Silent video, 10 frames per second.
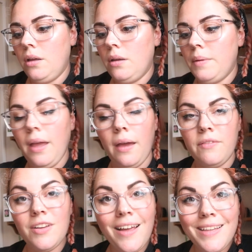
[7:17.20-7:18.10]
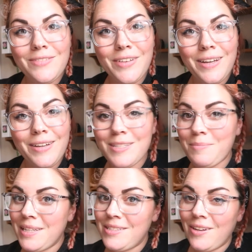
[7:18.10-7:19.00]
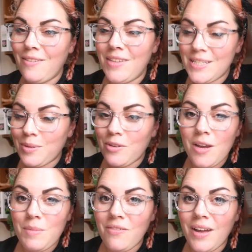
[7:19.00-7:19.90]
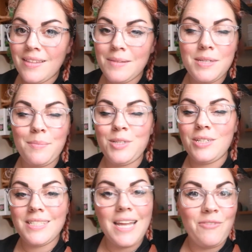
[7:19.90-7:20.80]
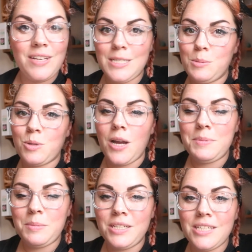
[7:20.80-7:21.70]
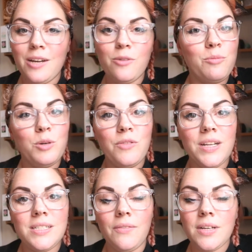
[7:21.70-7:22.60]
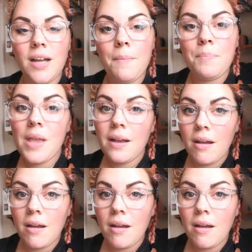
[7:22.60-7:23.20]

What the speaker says: But yeah, if you like these videos, please do give this one a great big fat thumbs up. You should definitely subscribe to my channel for more fun stuff to come.